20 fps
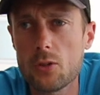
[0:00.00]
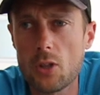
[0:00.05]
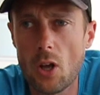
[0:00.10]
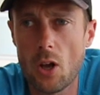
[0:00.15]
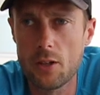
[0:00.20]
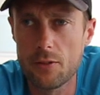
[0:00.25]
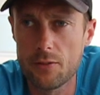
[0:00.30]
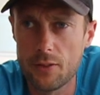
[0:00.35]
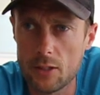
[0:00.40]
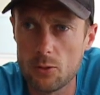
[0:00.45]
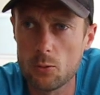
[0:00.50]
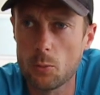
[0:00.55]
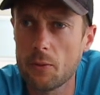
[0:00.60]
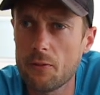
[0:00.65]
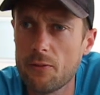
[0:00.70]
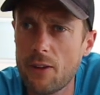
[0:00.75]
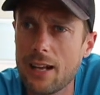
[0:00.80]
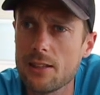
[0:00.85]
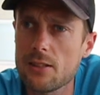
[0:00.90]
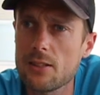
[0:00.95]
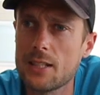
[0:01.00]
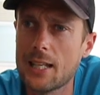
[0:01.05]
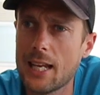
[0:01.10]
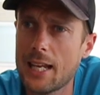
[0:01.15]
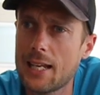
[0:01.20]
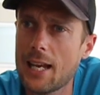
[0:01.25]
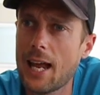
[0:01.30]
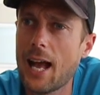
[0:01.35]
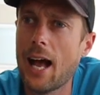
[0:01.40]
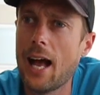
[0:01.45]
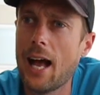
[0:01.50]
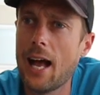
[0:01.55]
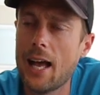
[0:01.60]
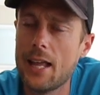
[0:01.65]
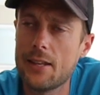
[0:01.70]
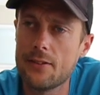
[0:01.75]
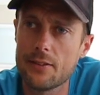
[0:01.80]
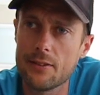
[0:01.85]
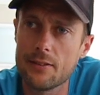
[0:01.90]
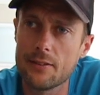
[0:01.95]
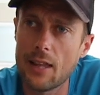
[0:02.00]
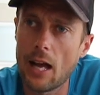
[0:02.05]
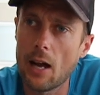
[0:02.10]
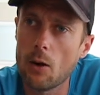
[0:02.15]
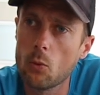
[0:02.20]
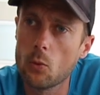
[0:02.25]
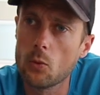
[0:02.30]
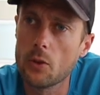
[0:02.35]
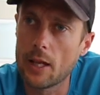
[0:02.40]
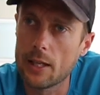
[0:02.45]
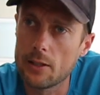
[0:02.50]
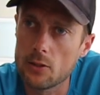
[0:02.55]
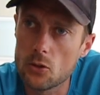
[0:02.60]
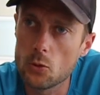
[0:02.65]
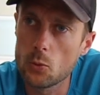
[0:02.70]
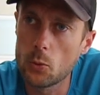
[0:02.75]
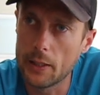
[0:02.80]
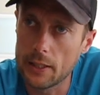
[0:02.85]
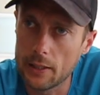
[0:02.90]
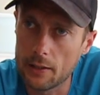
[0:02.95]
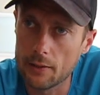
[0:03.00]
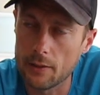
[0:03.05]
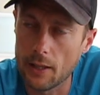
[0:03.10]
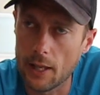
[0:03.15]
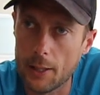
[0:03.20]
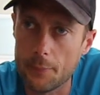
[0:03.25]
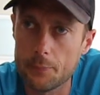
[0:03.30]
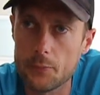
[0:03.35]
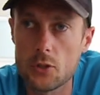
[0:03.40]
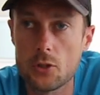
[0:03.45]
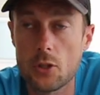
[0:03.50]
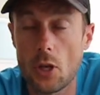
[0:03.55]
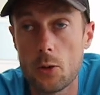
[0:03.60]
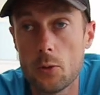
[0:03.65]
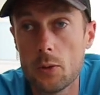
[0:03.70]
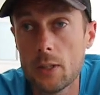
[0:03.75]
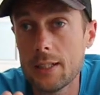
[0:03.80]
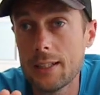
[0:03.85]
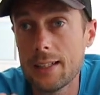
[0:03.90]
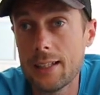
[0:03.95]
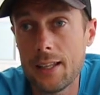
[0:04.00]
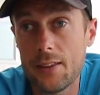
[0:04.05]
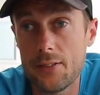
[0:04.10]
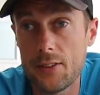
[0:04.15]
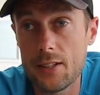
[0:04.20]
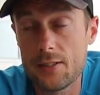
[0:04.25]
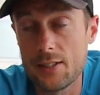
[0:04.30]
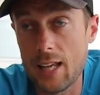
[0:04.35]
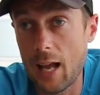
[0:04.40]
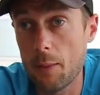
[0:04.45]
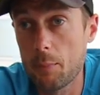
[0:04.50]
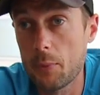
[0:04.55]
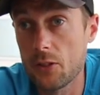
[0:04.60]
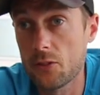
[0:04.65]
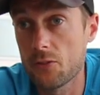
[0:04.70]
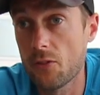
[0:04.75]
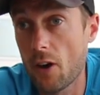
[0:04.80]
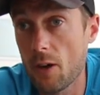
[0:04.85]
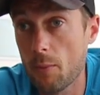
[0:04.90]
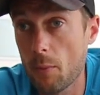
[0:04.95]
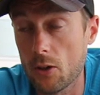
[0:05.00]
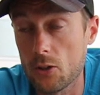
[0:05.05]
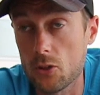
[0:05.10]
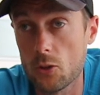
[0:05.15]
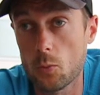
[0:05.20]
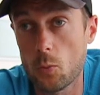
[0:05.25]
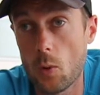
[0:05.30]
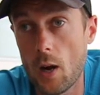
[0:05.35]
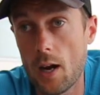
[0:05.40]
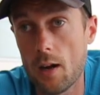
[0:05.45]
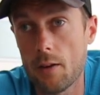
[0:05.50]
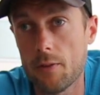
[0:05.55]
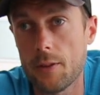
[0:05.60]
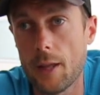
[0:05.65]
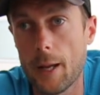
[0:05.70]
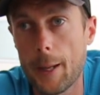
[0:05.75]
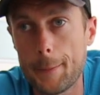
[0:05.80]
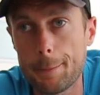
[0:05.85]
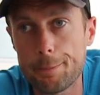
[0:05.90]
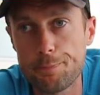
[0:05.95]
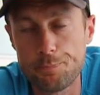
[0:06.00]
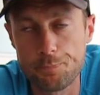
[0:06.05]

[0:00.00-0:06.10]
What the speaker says: kind of things will be factored in, and that will then tweak that. So this app is very much aware of that.